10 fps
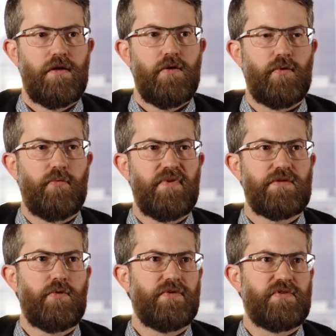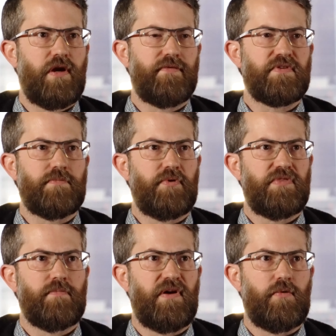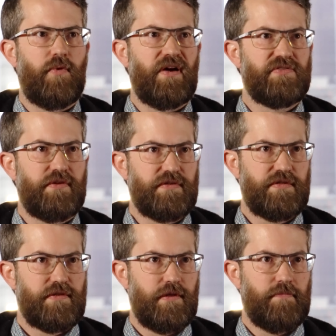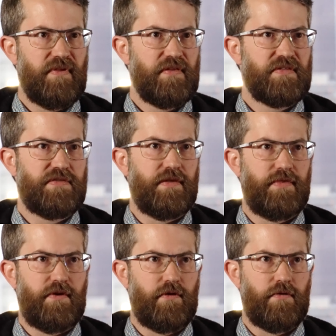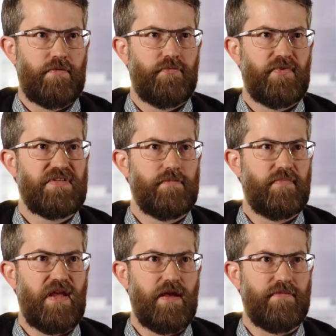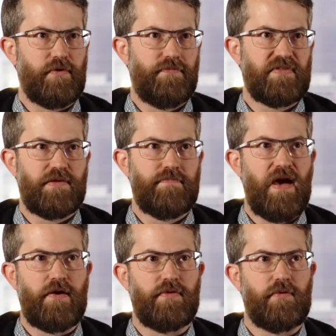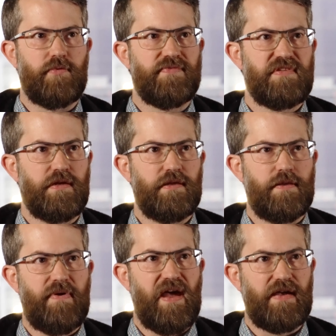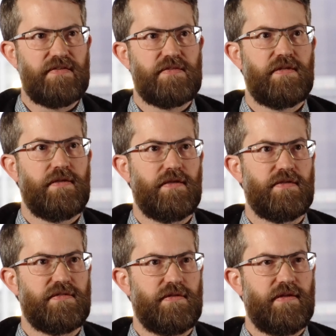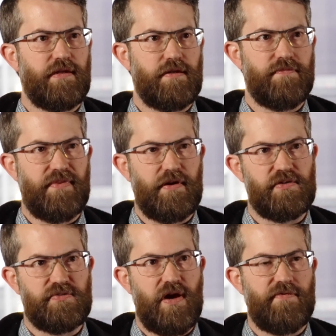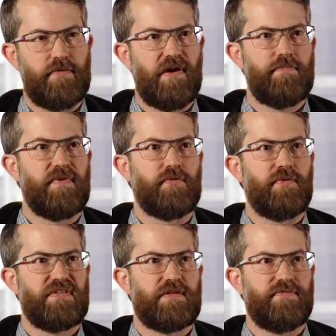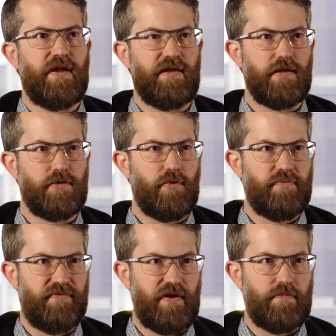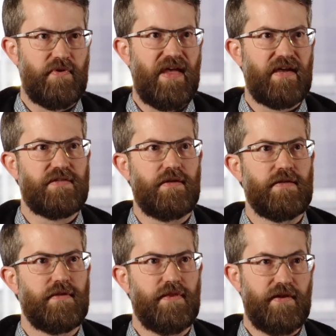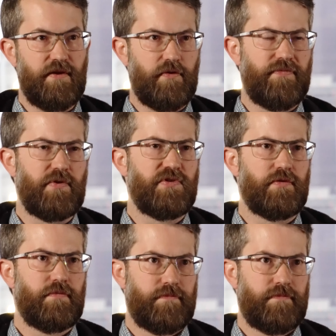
When we score drivers and put them on a watch list, it means that their recent behavior fits a pattern that we've seen in the past is indicative that a driver might be at risk of getting into a preventable accident in the near future.